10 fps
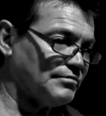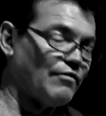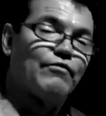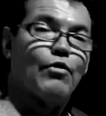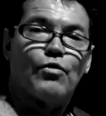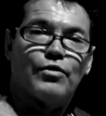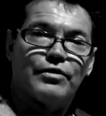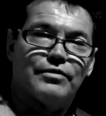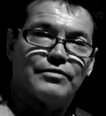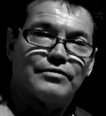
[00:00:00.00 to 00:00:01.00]
fraud
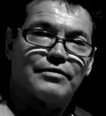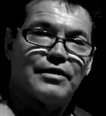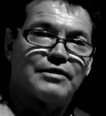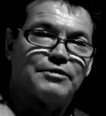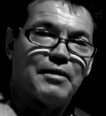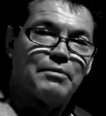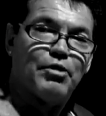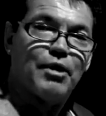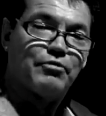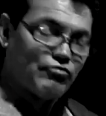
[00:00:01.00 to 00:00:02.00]
that's been
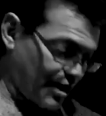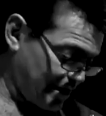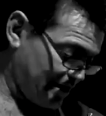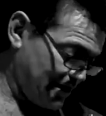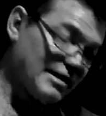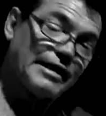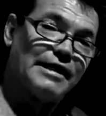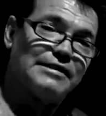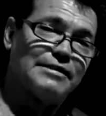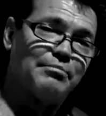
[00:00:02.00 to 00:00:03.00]
perpetrated
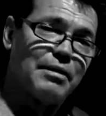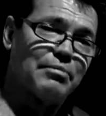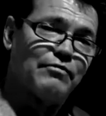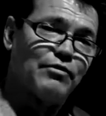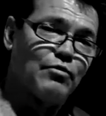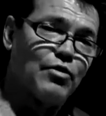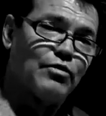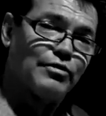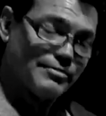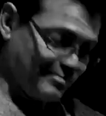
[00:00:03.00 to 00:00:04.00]
against the people of the world.